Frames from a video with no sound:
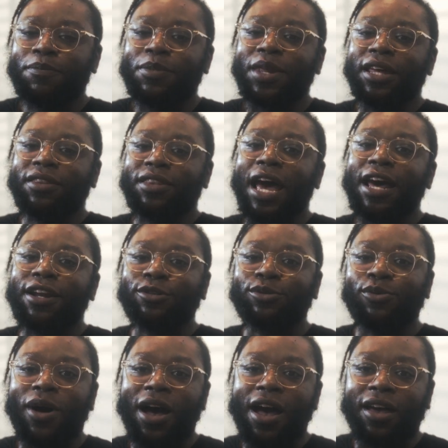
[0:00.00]
And that is
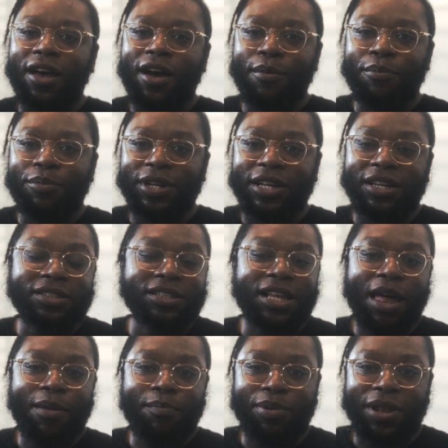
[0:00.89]
why companies
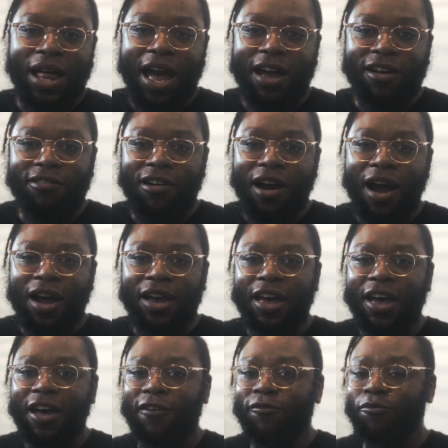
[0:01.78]
like BlackRock
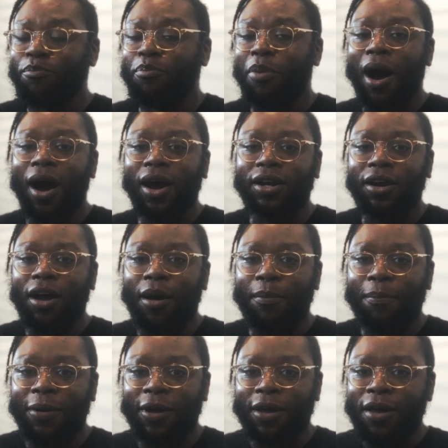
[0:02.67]
have bought
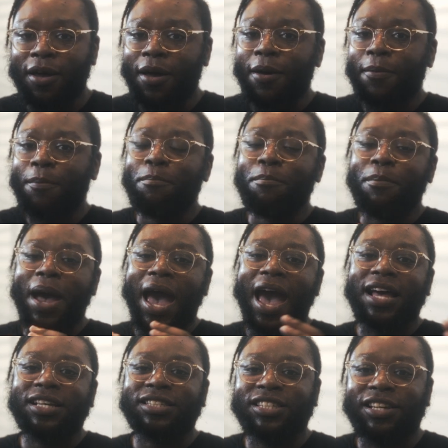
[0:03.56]
up
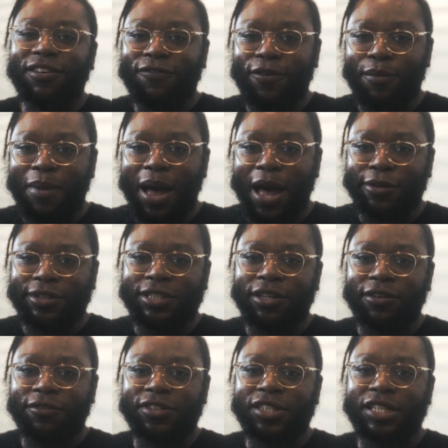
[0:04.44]
massive amounts
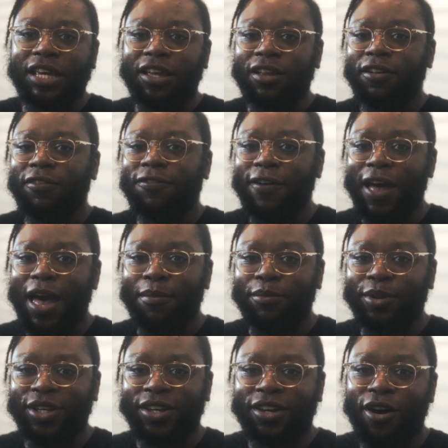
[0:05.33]
of single
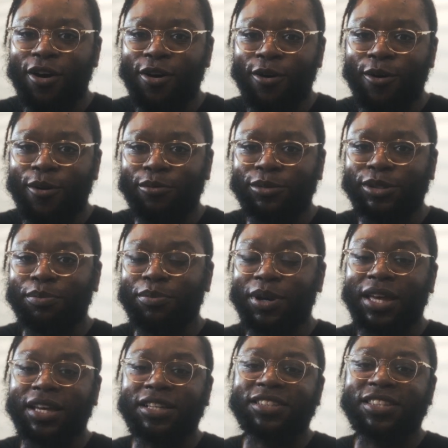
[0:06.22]
family homes
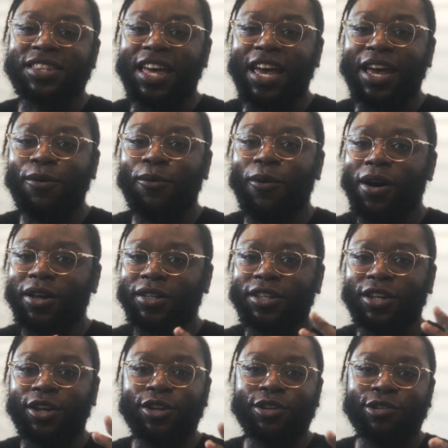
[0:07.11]
because they want
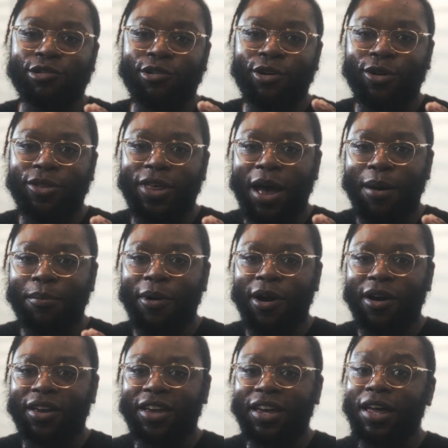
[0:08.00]
to control that
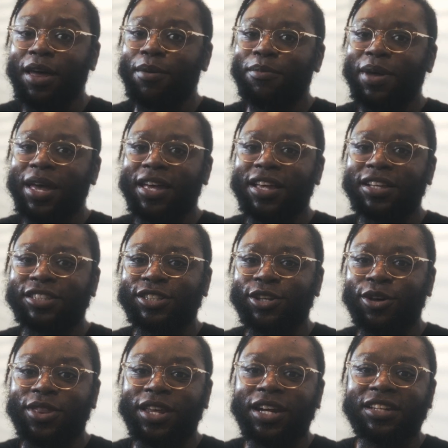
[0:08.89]
market and make it
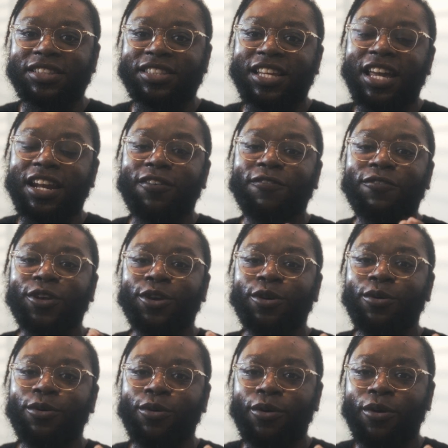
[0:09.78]
so that instead of
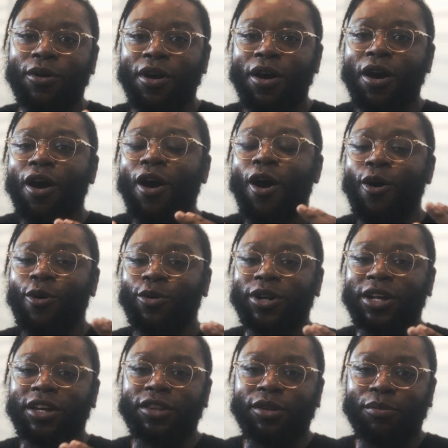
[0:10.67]
you
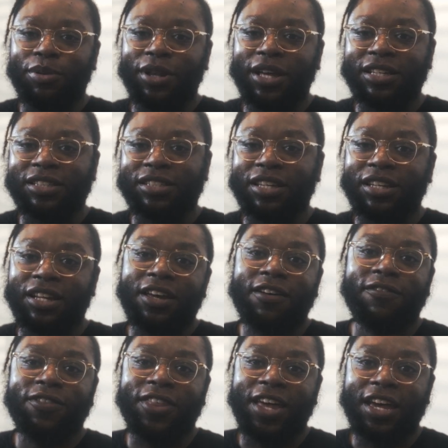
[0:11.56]
owning the place to
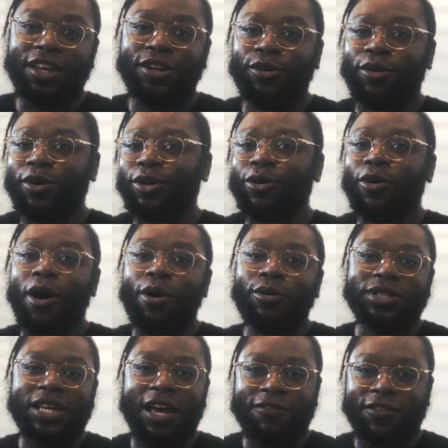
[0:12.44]
live. They do, and you
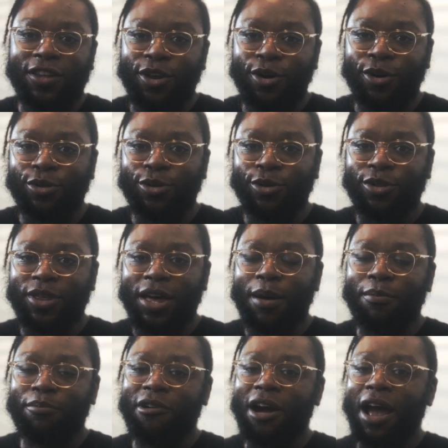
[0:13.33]
always have to go through
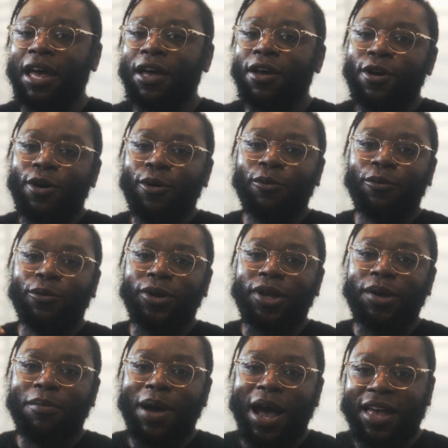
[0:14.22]
them, right?
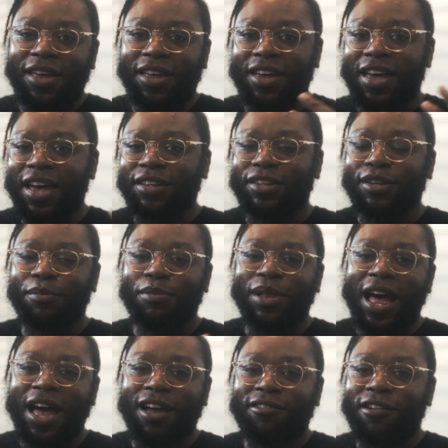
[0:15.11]
We might get to
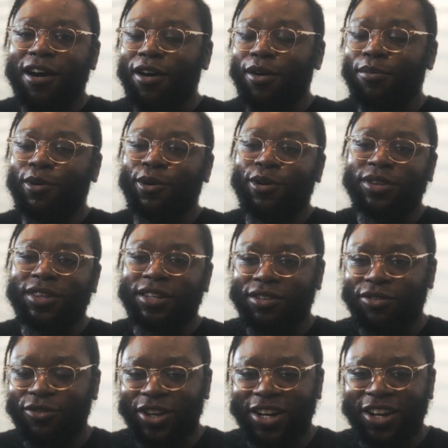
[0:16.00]
BlackRock more in
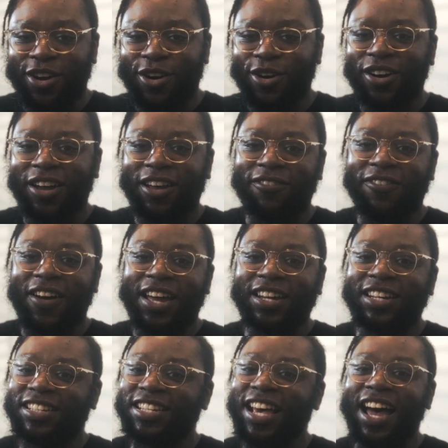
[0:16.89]
this video if I
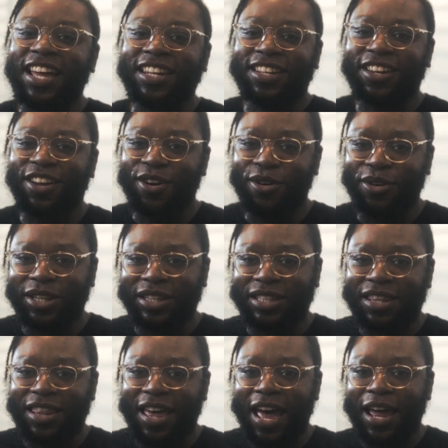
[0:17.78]
decide to go
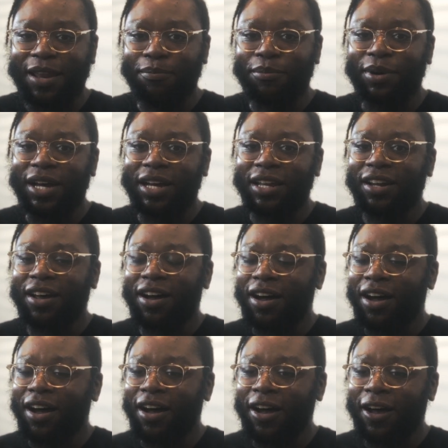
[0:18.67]
into that, but
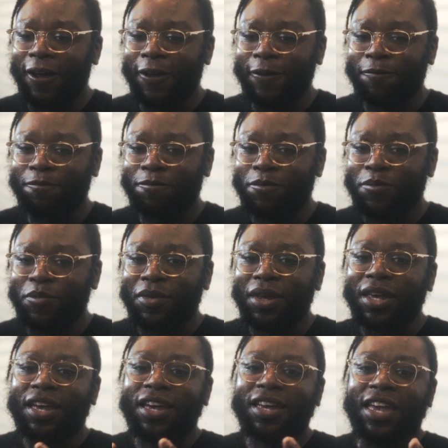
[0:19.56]
uh,
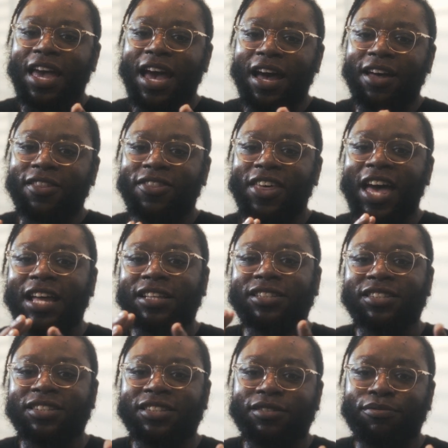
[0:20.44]
yeah,
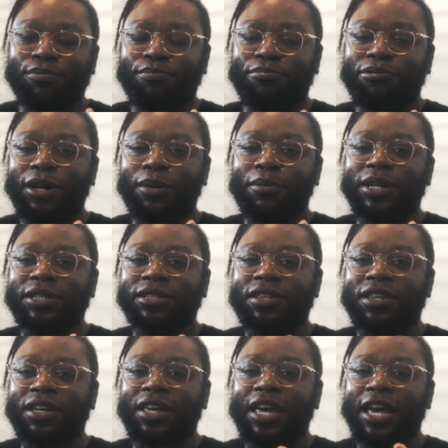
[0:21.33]
that's pretty much
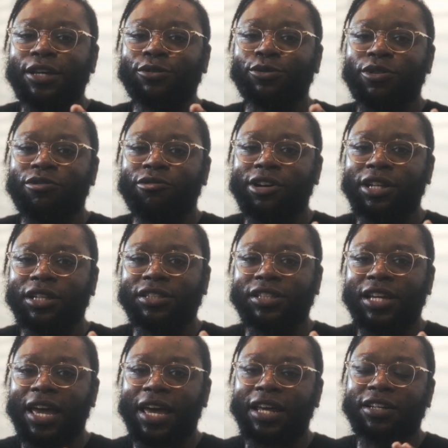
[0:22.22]
the case with real
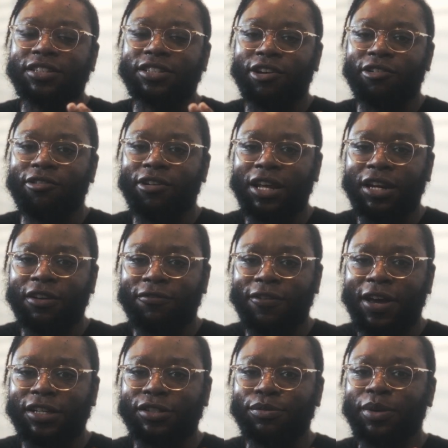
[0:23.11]
estate, and it's a great
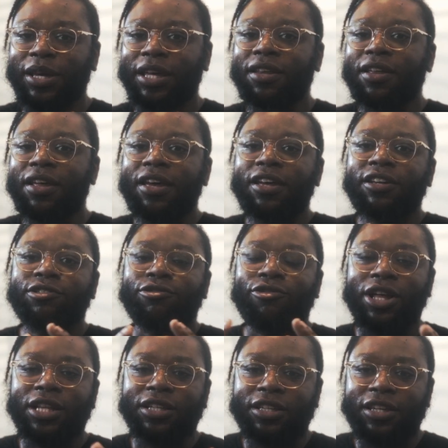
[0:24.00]
investment. It's
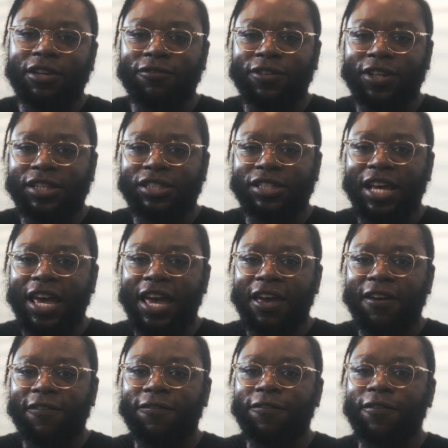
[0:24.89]
relatively
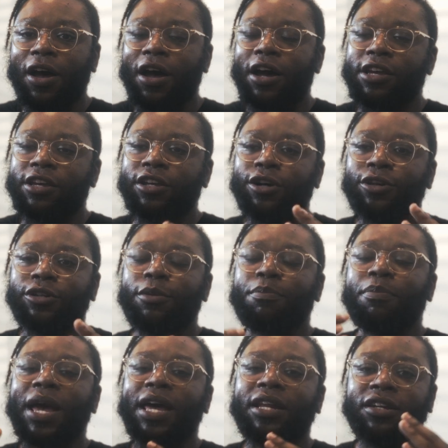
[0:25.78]
safe, uh, you know,
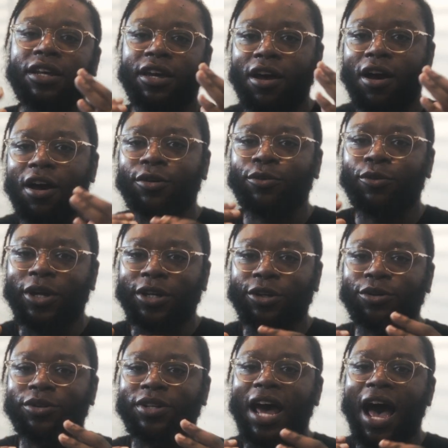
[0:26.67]
depending on when
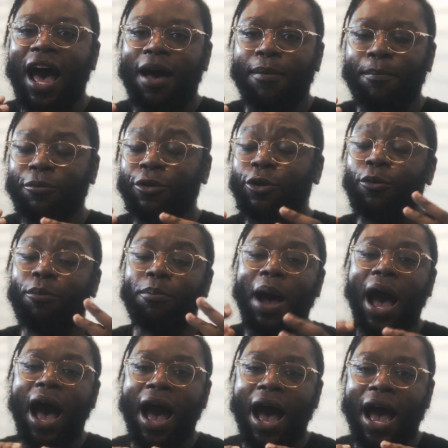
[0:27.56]
you die, you
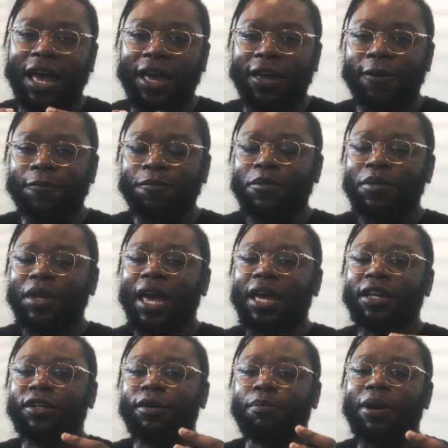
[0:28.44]
buy,
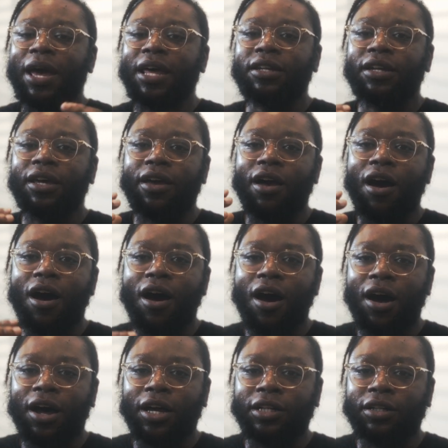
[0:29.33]
and depending
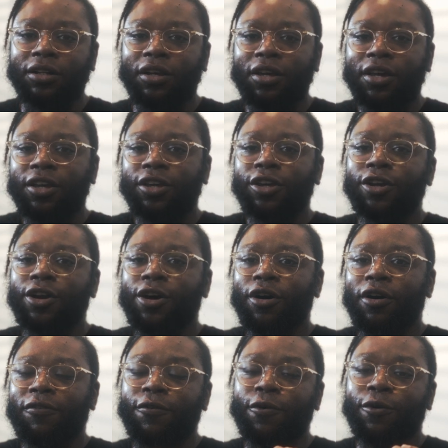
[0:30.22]
on, you know,
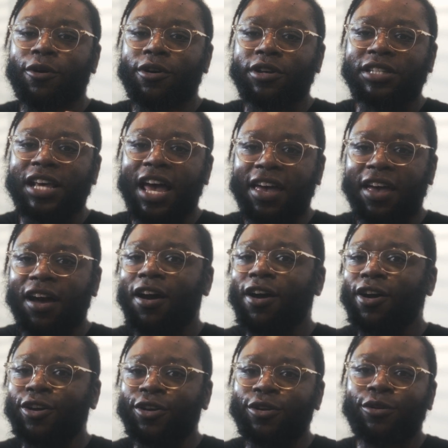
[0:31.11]
of course, like
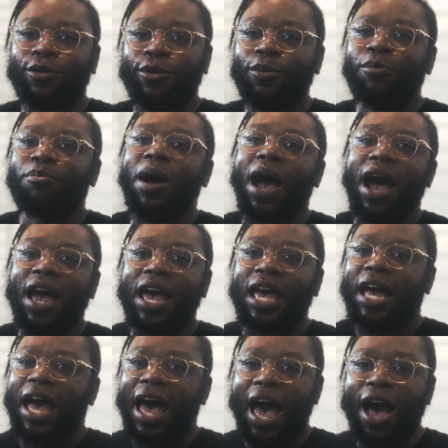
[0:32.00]
are you
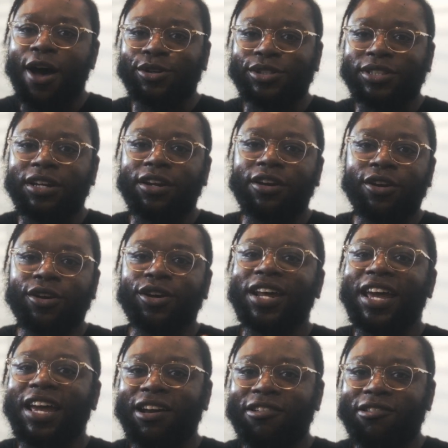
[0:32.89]
buying a house in a good
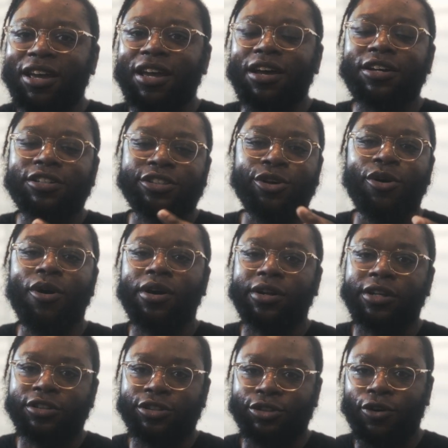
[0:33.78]
area, so
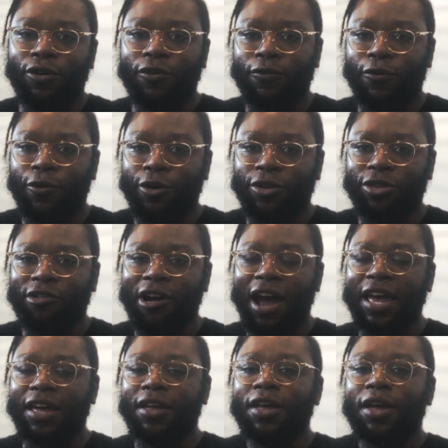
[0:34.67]
on and so forth,
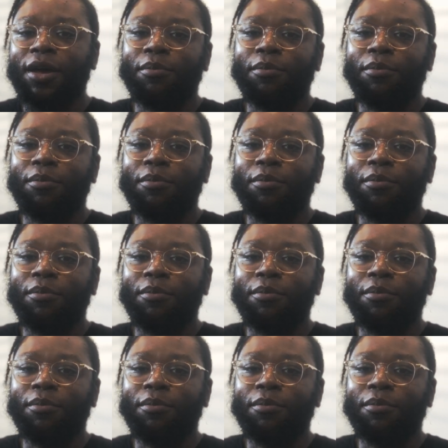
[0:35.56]
right?